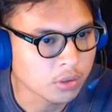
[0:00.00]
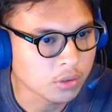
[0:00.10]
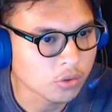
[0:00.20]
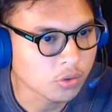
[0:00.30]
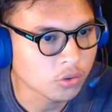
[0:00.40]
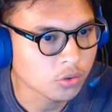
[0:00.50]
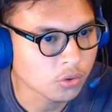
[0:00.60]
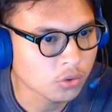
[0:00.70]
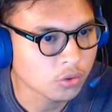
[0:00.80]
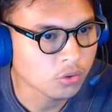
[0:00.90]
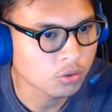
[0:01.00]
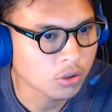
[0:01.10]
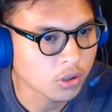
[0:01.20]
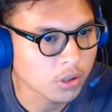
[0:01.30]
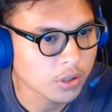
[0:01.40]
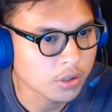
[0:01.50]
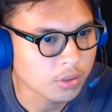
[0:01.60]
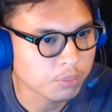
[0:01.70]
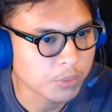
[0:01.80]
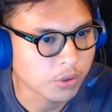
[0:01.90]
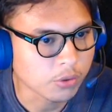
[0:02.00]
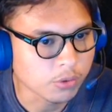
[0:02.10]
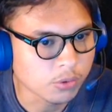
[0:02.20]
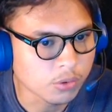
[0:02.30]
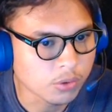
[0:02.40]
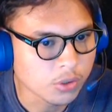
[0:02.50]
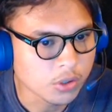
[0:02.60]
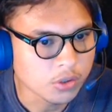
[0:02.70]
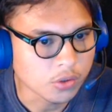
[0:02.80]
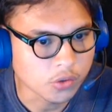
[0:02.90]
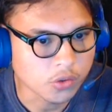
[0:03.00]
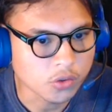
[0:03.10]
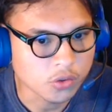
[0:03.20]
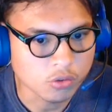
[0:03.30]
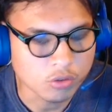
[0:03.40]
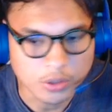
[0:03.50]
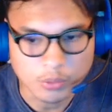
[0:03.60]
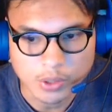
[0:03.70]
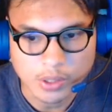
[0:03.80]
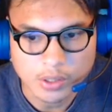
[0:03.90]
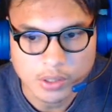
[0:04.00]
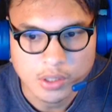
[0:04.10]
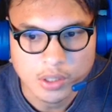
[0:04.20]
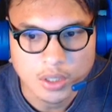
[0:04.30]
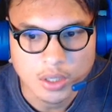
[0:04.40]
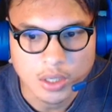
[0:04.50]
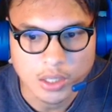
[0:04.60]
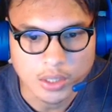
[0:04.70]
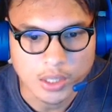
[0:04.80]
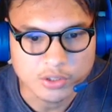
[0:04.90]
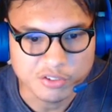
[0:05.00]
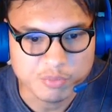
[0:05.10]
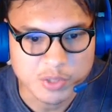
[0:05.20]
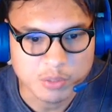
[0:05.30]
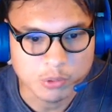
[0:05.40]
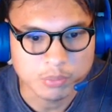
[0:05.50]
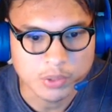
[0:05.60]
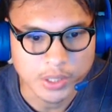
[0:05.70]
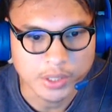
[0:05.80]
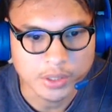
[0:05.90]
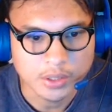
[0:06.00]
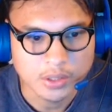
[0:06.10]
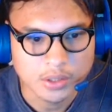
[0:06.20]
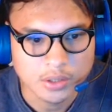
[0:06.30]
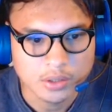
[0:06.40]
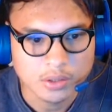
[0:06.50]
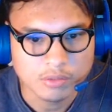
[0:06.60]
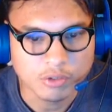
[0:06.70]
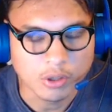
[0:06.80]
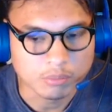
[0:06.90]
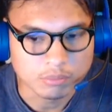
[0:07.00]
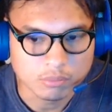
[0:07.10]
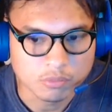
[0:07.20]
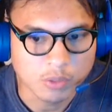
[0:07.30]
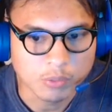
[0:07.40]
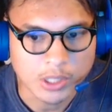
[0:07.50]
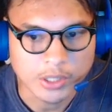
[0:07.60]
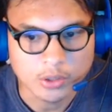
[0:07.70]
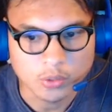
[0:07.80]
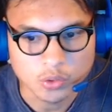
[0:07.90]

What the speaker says: Let's try Peru. This is usually where a lot of people play, from what I know.